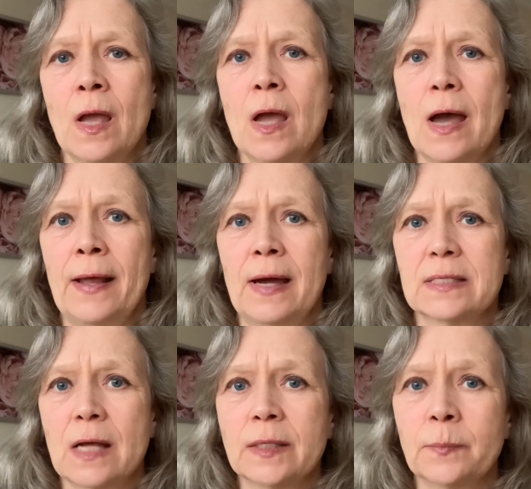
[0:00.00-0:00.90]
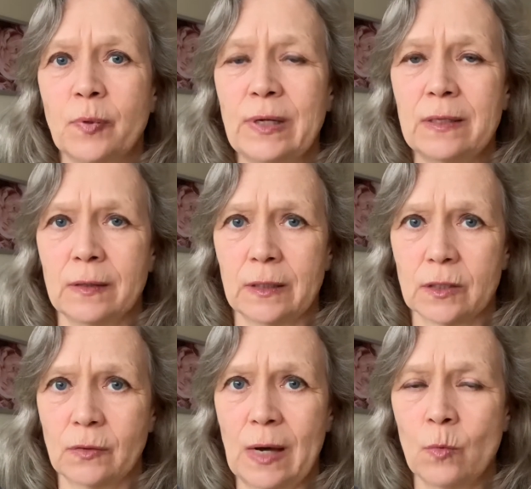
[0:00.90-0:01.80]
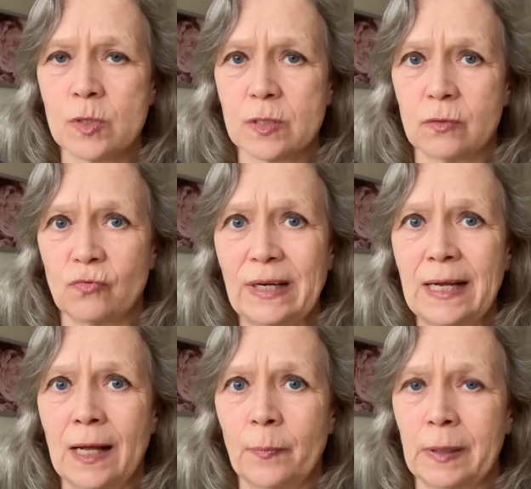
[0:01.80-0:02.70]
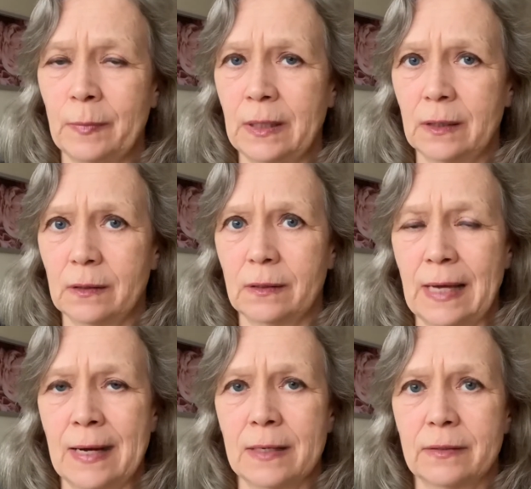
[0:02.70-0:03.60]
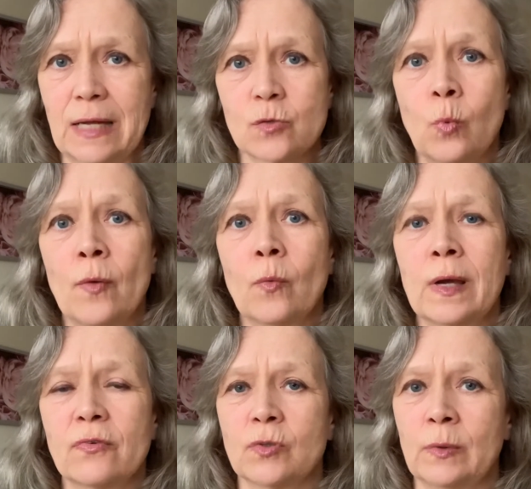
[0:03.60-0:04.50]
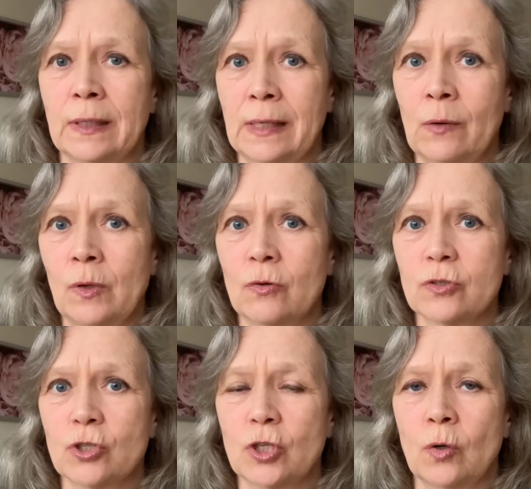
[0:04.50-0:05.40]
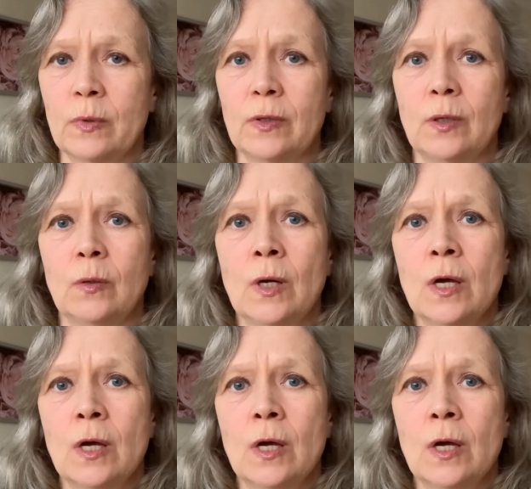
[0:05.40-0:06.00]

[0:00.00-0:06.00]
And I started breathing. So that was really helping me then. That's one way of doing it. I will also share with you